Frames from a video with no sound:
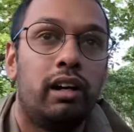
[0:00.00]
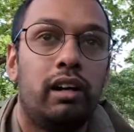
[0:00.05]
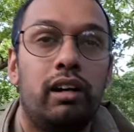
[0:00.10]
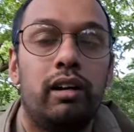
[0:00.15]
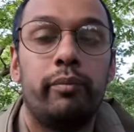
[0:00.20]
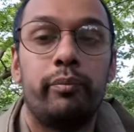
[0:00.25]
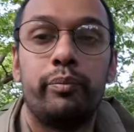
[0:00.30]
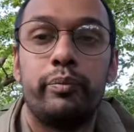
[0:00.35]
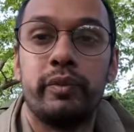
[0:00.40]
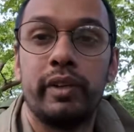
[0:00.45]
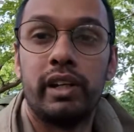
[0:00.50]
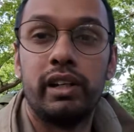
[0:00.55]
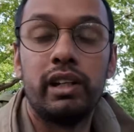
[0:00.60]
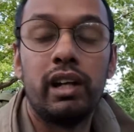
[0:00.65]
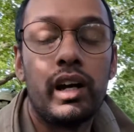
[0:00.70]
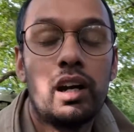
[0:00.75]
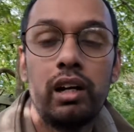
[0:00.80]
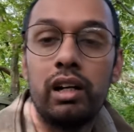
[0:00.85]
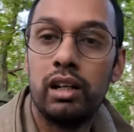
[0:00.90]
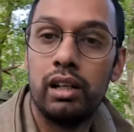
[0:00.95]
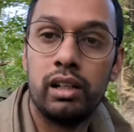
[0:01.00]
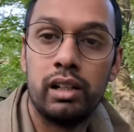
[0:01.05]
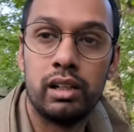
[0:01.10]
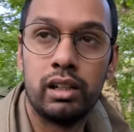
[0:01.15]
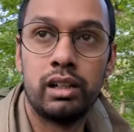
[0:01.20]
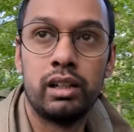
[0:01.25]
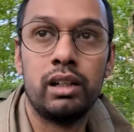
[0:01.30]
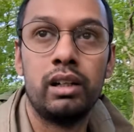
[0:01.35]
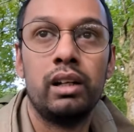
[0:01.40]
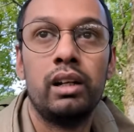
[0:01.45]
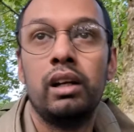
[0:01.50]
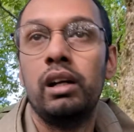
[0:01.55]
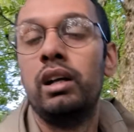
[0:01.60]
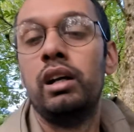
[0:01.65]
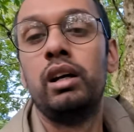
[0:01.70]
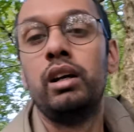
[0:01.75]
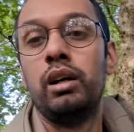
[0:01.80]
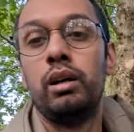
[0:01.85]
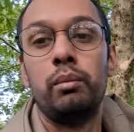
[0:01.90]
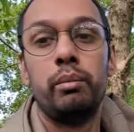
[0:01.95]
Um, and yeah,
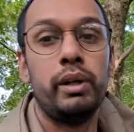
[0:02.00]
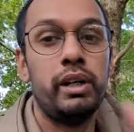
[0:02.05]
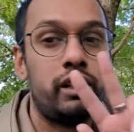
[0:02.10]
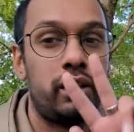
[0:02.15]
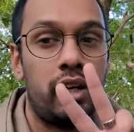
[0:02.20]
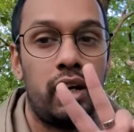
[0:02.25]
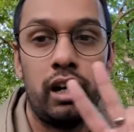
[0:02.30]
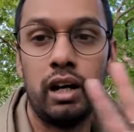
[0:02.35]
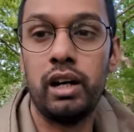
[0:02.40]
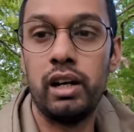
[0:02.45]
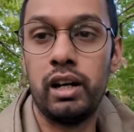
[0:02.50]
peace.